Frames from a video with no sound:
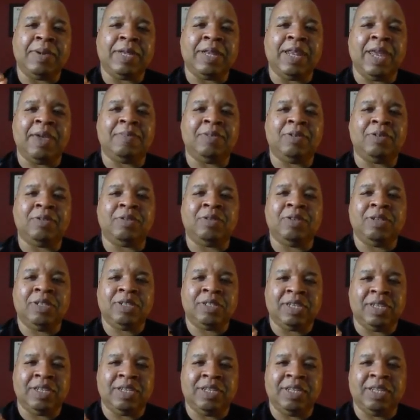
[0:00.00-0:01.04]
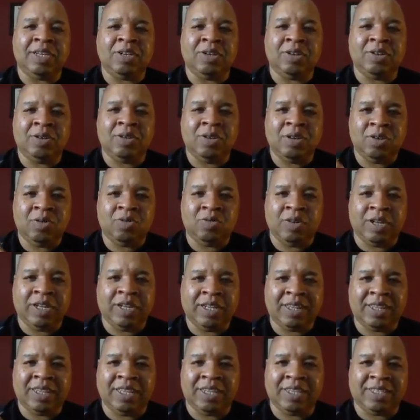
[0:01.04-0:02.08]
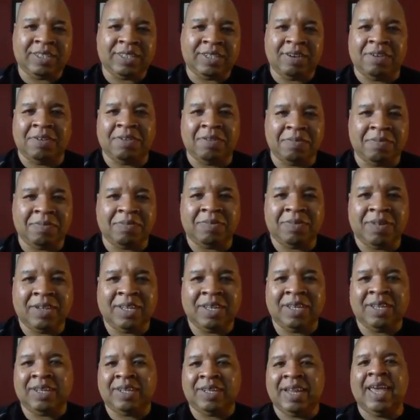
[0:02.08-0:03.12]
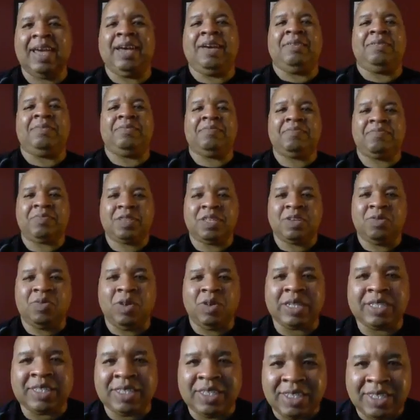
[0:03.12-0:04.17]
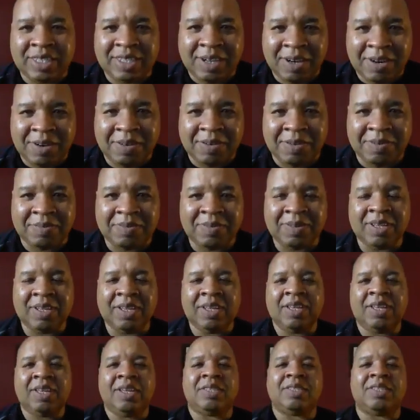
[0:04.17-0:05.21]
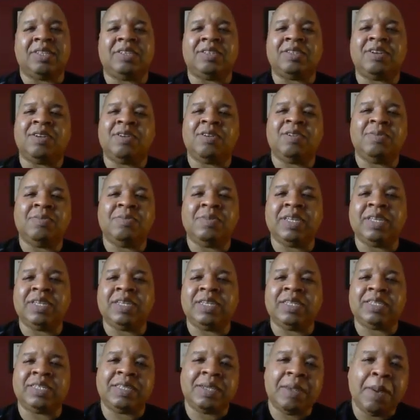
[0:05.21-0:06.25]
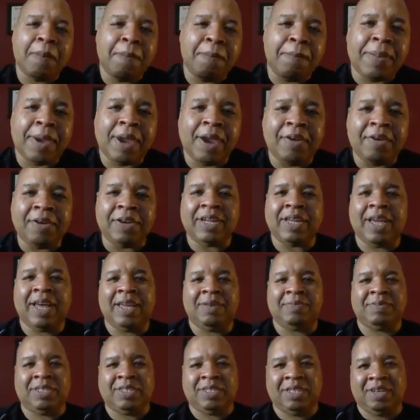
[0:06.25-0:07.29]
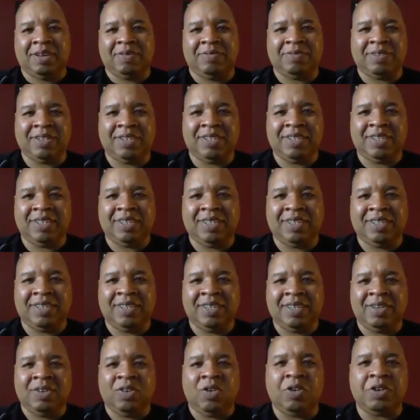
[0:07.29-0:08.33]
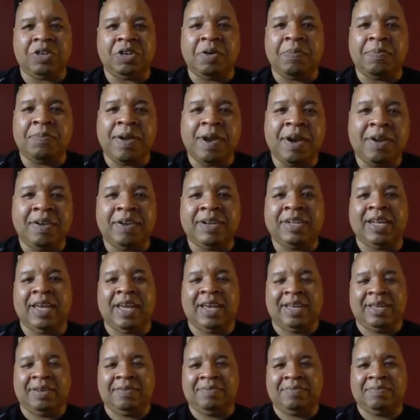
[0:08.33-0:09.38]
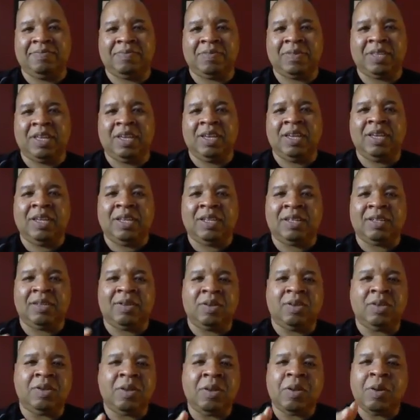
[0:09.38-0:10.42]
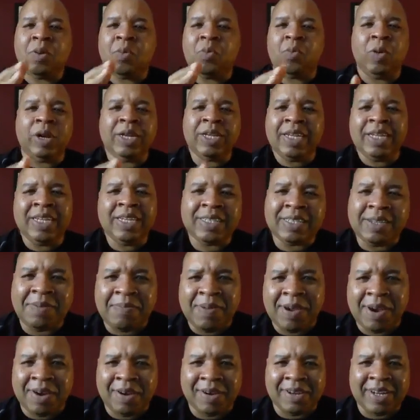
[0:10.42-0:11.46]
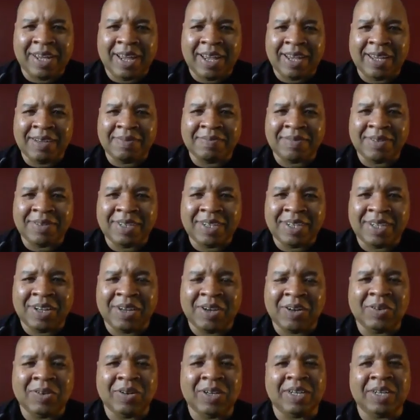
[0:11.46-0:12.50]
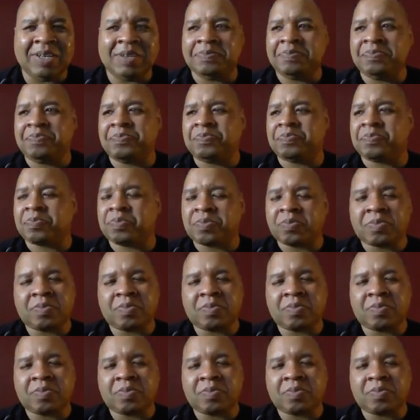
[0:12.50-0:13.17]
been able to deal with this term. Now, what's this term? The term is paradigm shift or your paradigm. What is a paradigm? You know, um,